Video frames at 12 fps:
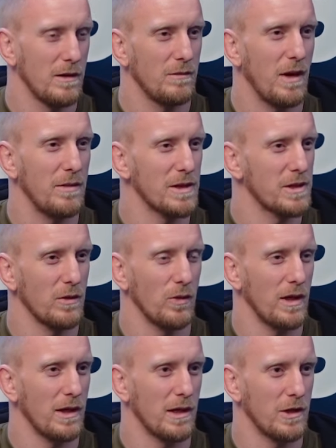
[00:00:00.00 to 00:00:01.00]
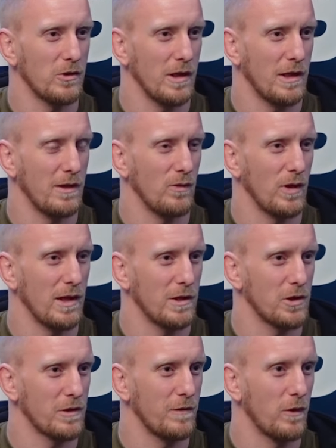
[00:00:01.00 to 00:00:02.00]
Maybe it's the way that they're training, where they're
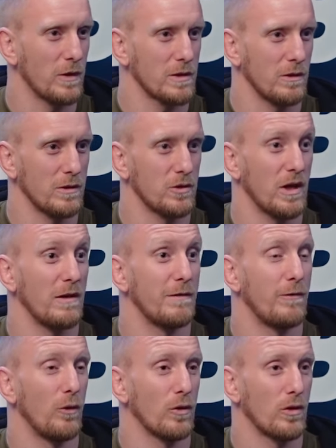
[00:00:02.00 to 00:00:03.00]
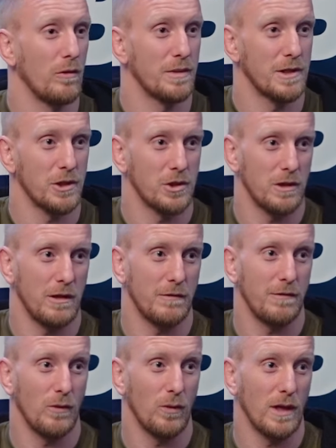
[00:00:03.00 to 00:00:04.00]
just focused on training for competition and
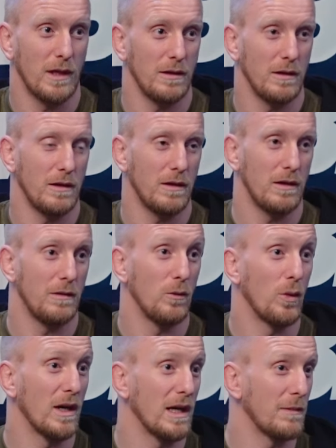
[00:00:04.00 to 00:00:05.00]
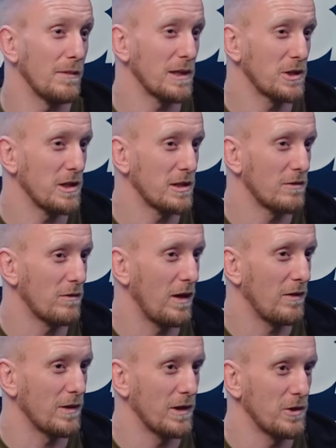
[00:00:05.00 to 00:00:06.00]
for winning, uh, winning matches
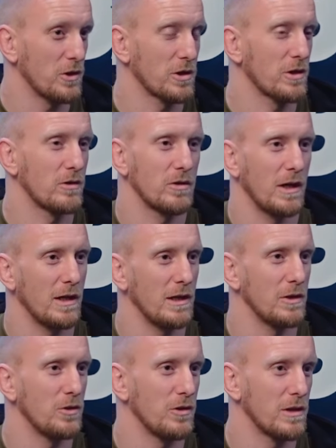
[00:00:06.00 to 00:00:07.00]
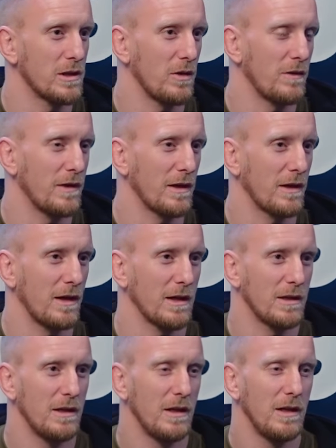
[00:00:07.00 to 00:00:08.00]
rather than just training jiu-jitsu. I think
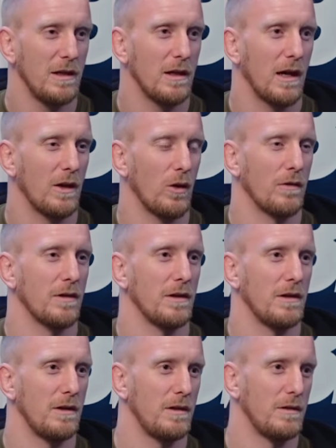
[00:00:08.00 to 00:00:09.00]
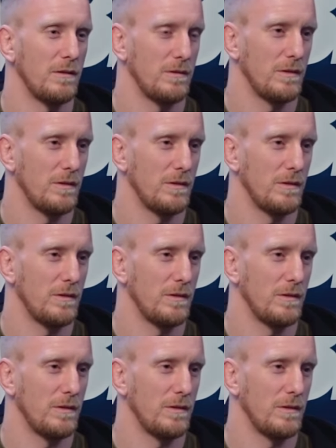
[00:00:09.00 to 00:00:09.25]
like a lot of the